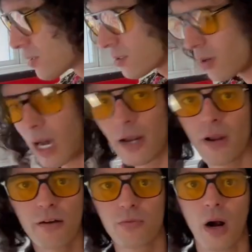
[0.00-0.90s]
So I
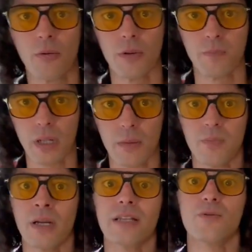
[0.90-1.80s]
don't have a problem with blood,
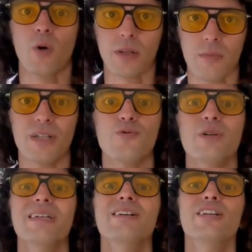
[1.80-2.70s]
but it's when
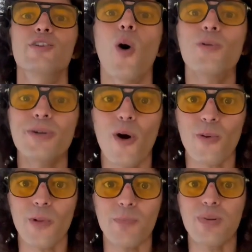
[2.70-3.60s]
between you don't know
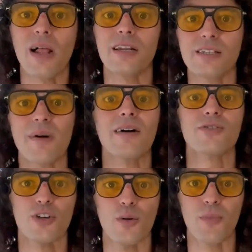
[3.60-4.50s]
what blood is about
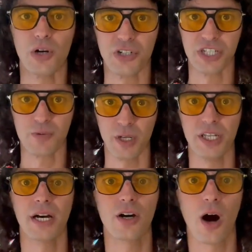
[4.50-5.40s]
to emerge is when you
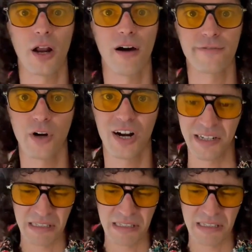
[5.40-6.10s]
get caught off guard.